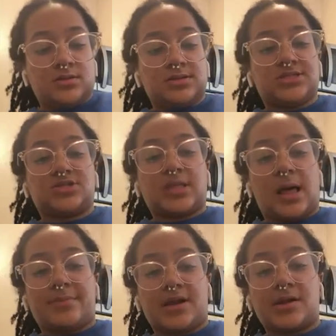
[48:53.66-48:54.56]
This looks a
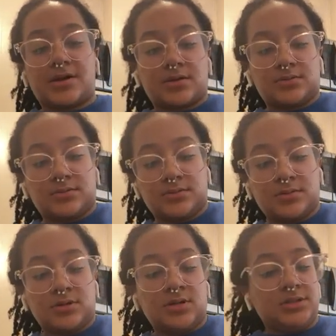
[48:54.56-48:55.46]
lot better.
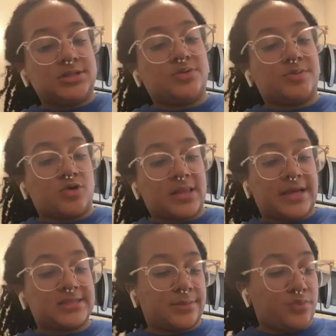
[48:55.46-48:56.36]
It's a little bit more
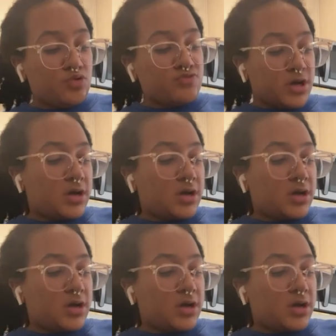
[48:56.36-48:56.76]
like tempura.